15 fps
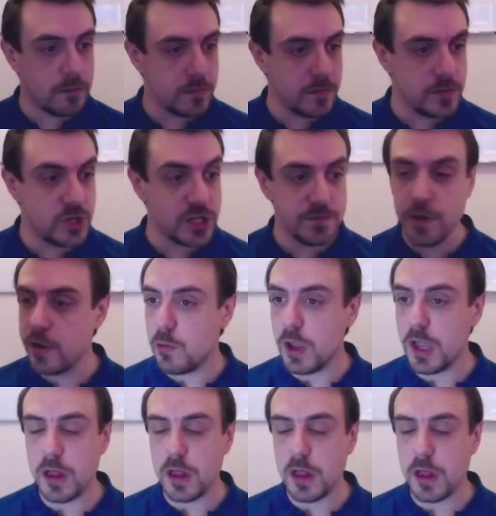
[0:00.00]
Just very
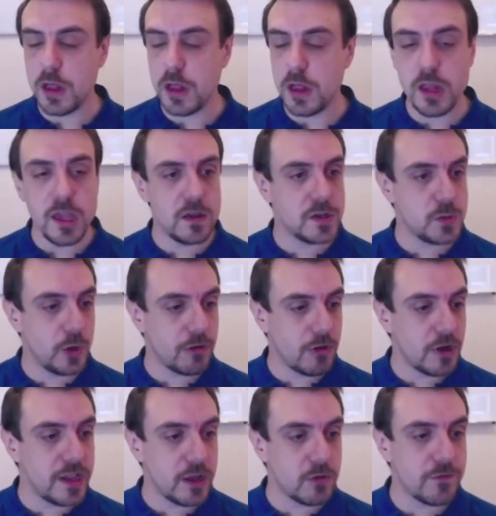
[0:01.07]
quickly, because
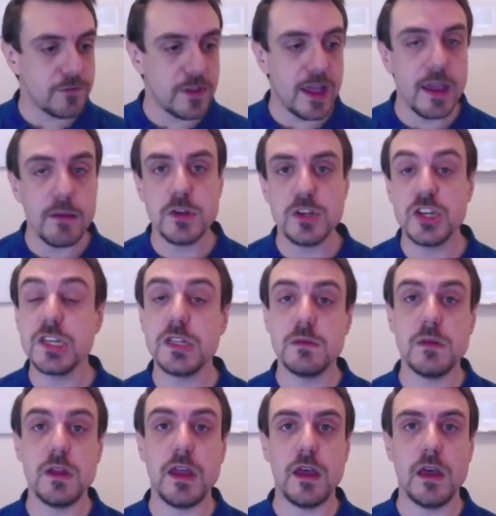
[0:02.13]
we're running out of time,
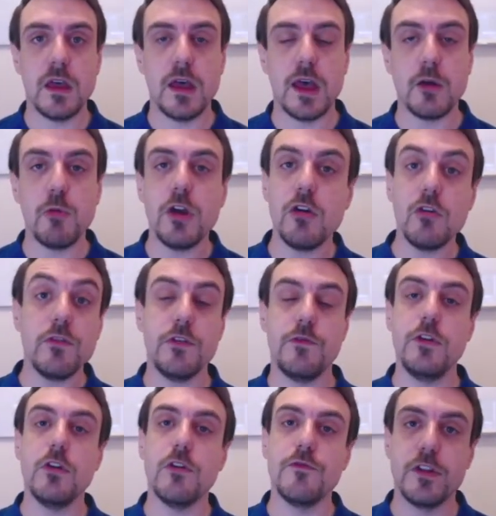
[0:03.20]
just a quick
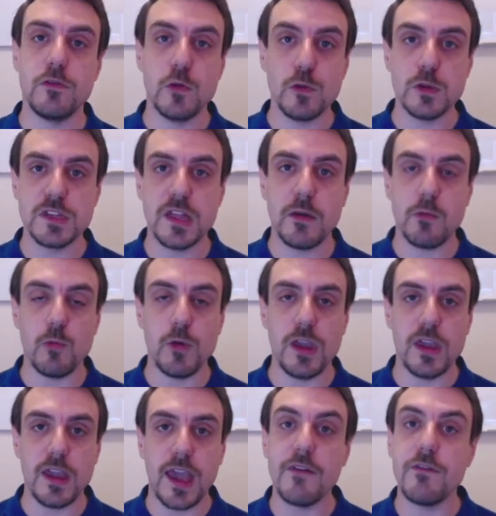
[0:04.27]
overview of the tools that
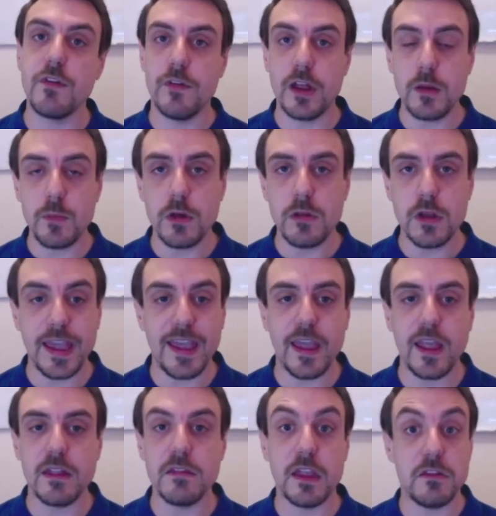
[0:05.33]
we have available
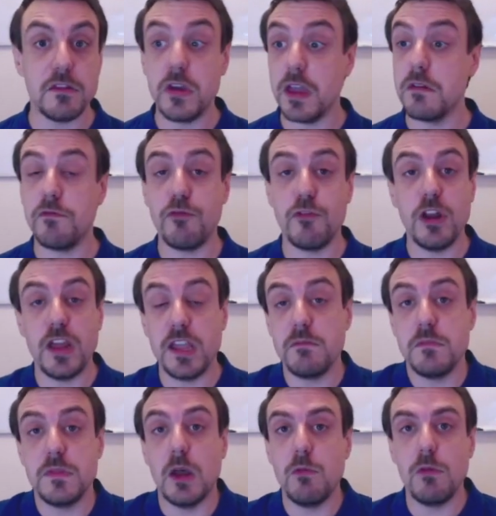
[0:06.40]
and that you can
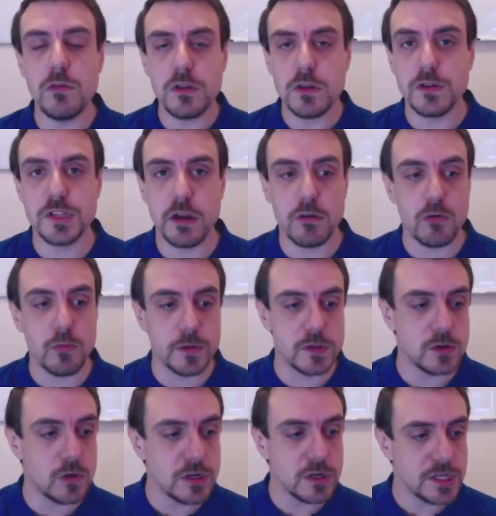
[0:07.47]
freely download because they are open
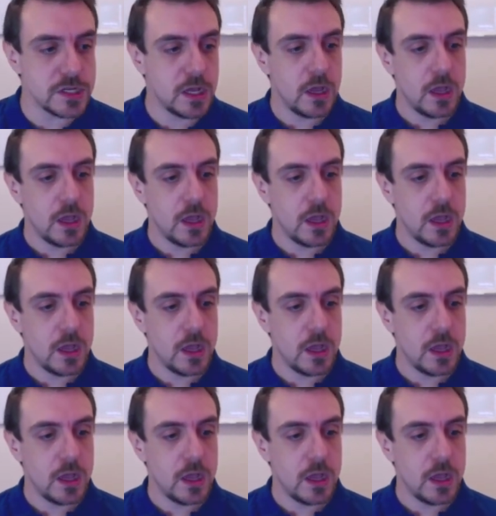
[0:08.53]
source.